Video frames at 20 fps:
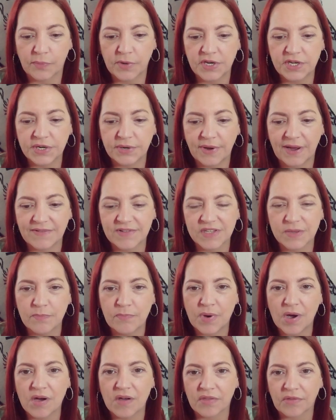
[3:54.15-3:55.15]
We do have some
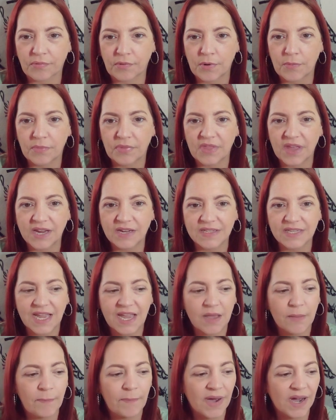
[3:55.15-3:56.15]
bathroom things
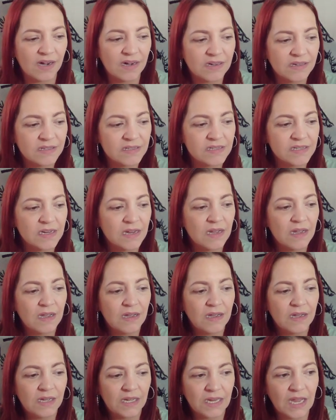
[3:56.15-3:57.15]
here, but
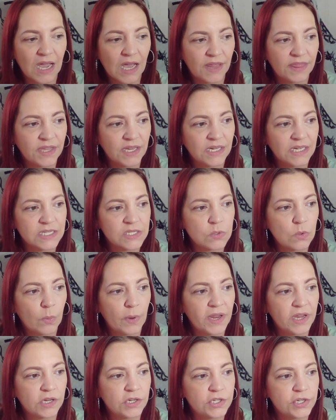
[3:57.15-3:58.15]
yeah, I think that's all
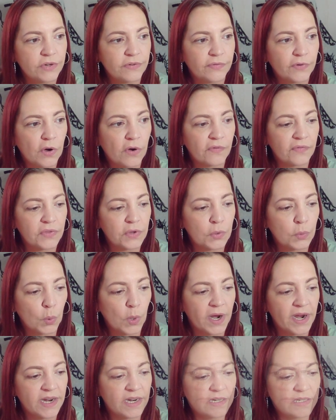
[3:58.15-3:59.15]
we can do for off the
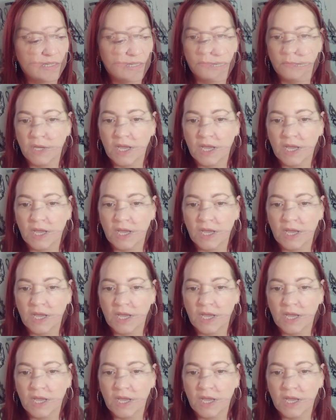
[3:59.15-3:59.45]
grid.